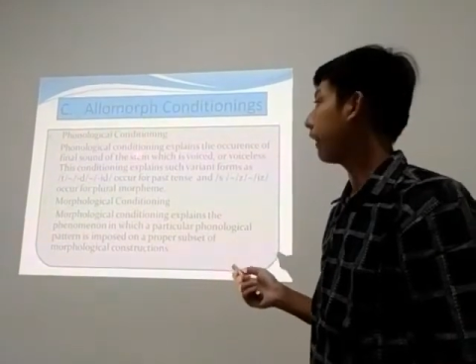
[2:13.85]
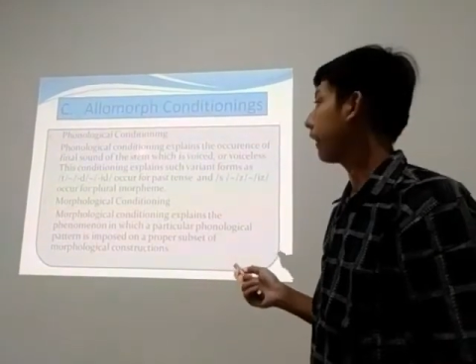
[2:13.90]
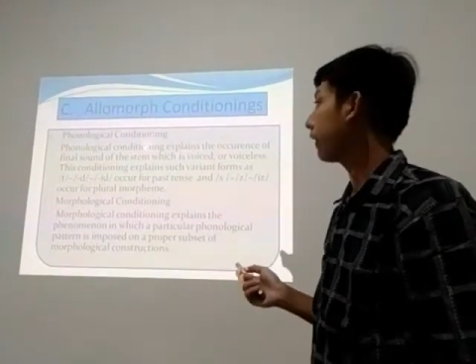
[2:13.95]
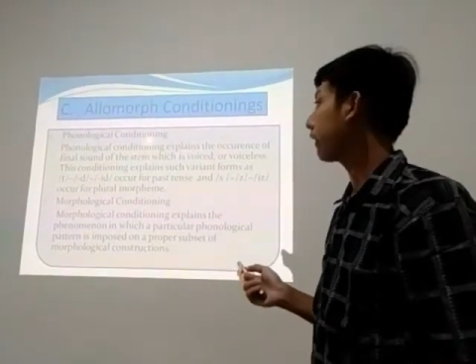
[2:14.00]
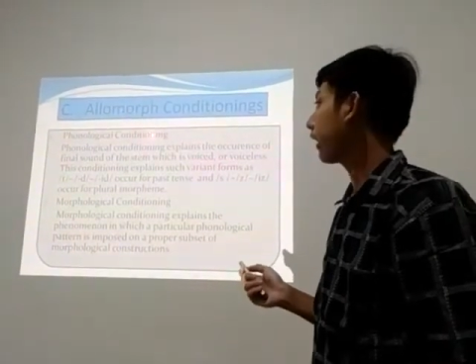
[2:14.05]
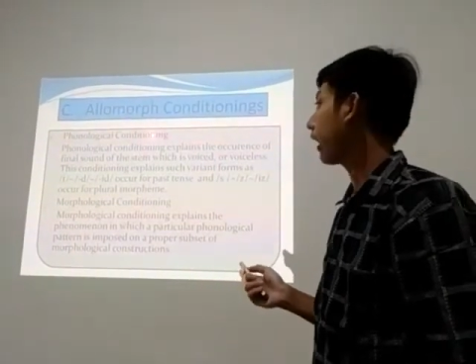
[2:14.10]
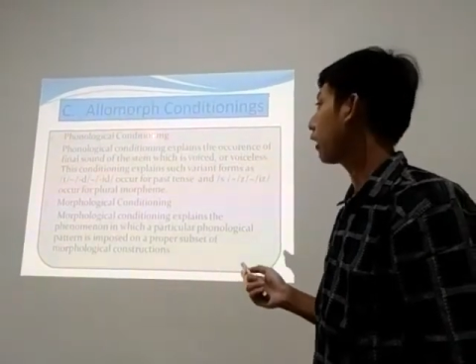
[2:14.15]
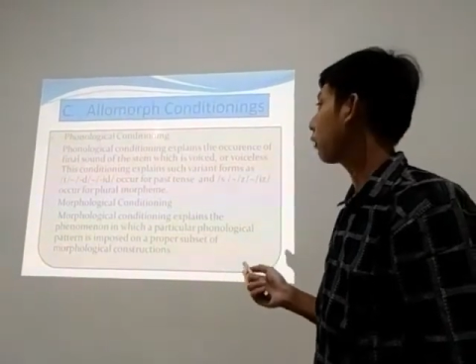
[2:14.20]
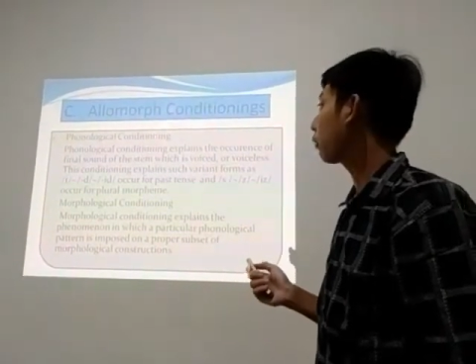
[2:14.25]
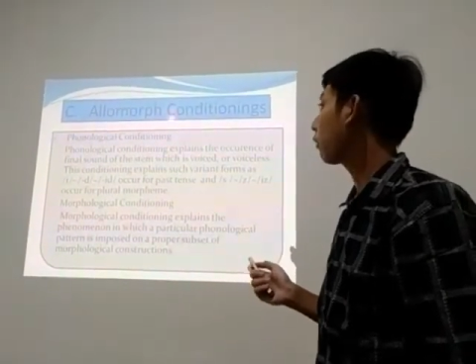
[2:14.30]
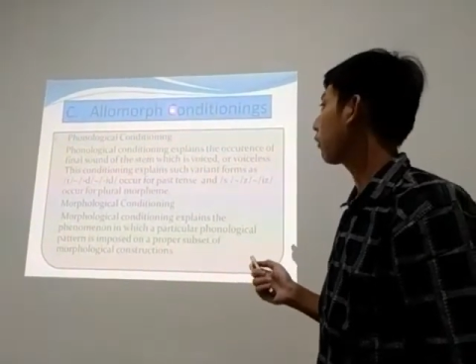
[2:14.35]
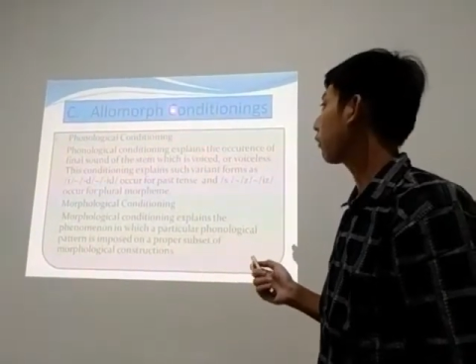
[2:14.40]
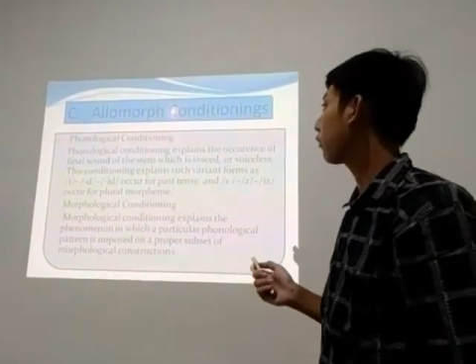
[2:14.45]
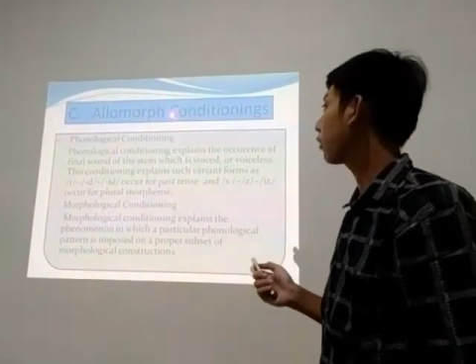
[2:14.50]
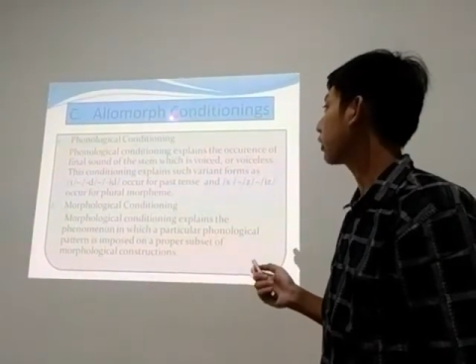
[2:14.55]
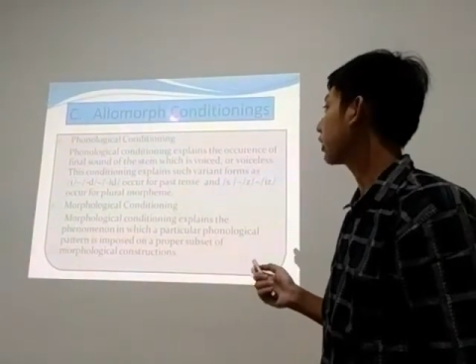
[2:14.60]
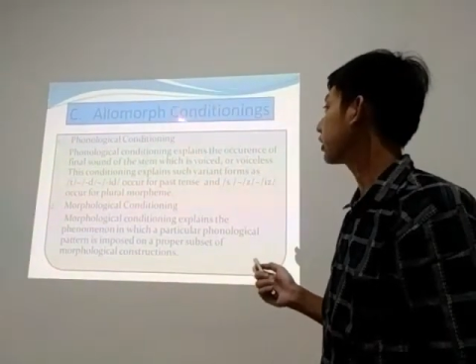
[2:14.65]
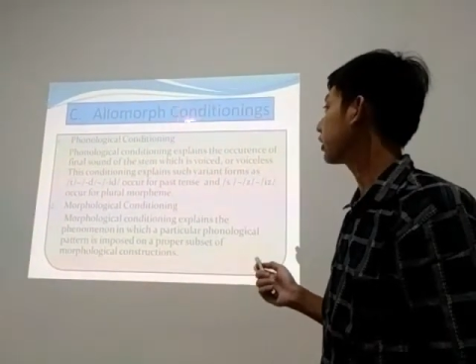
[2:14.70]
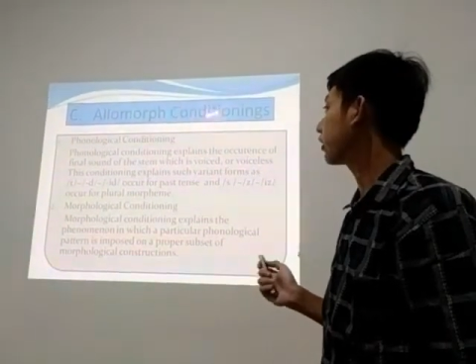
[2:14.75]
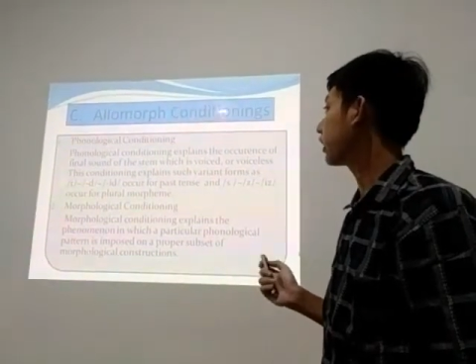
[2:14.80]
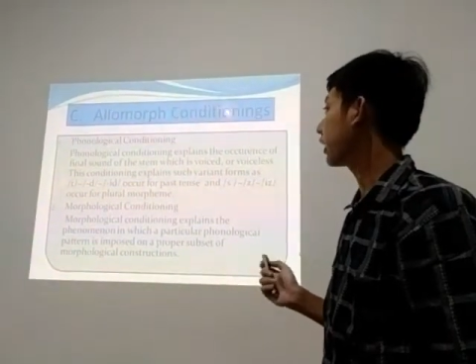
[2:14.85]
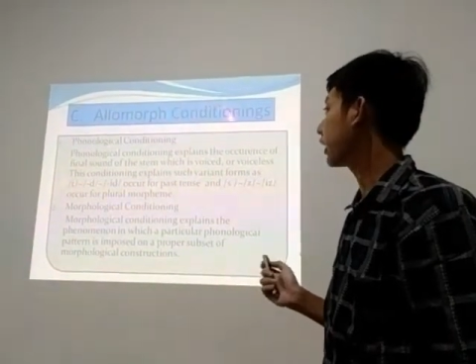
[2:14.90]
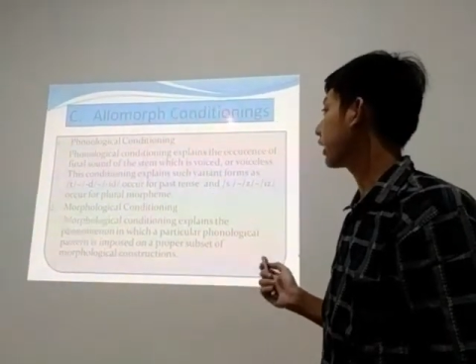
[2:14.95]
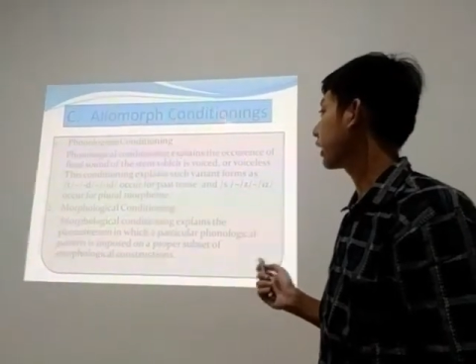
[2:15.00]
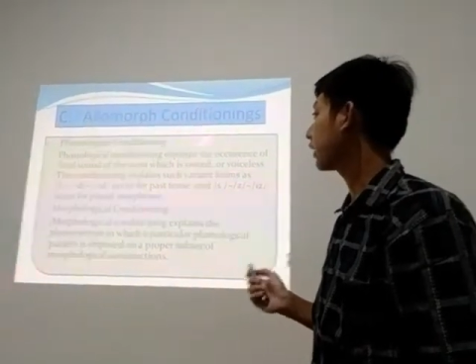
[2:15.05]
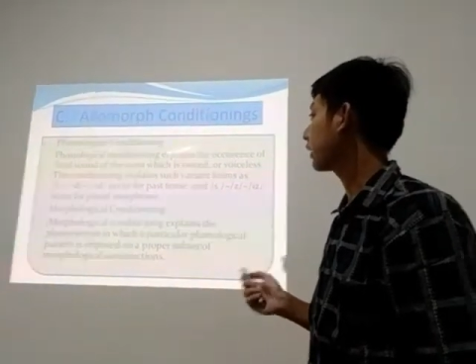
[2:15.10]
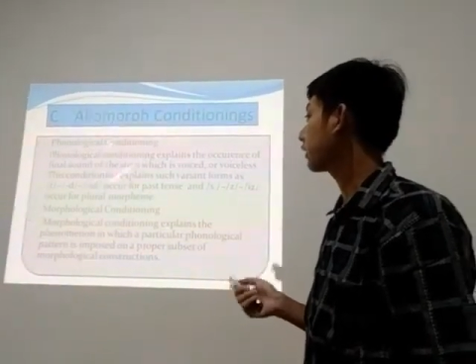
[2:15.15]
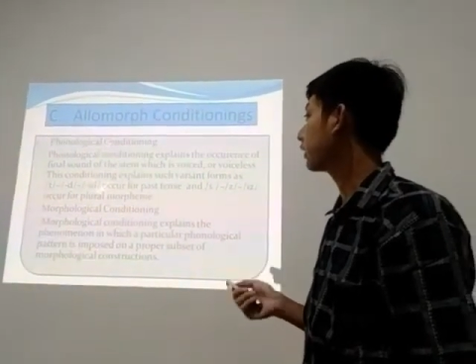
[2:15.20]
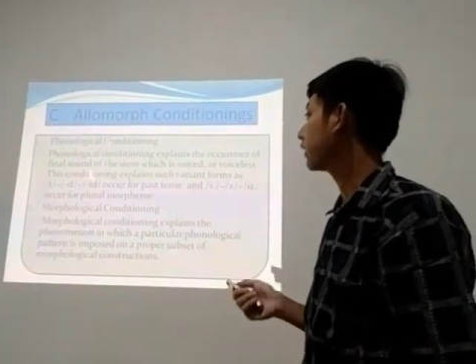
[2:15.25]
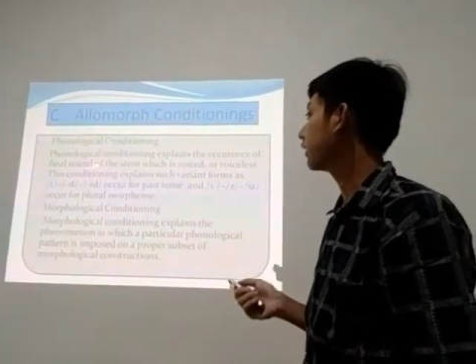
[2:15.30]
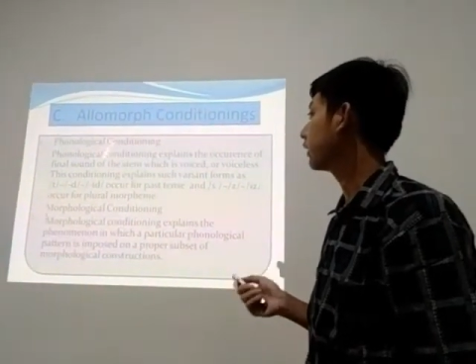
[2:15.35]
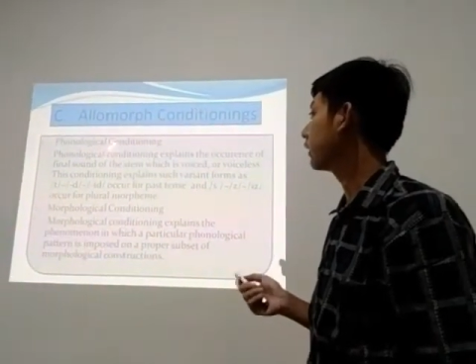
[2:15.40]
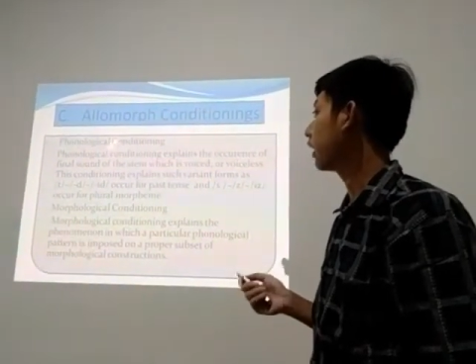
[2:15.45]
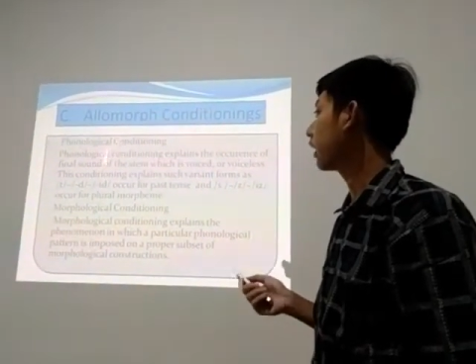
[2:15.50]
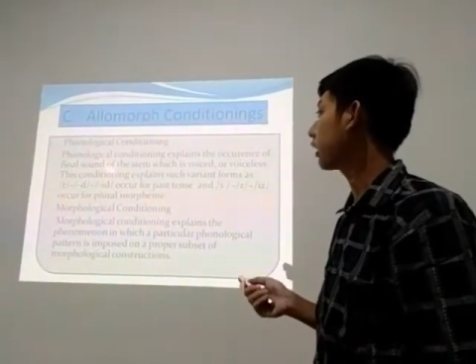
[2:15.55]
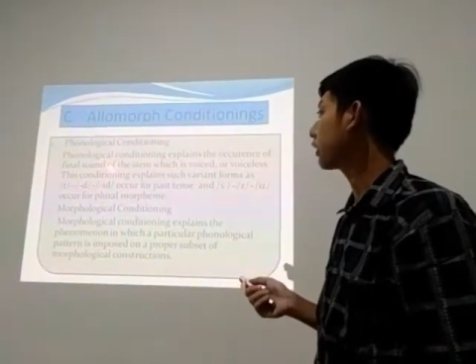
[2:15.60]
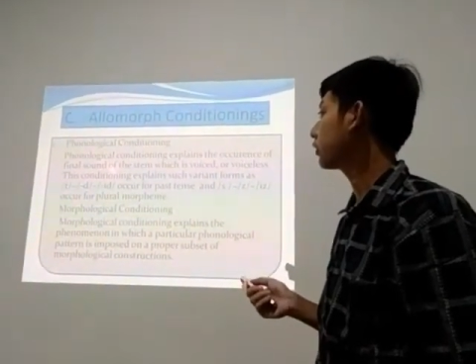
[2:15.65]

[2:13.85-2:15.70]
In allomorph conditioning, there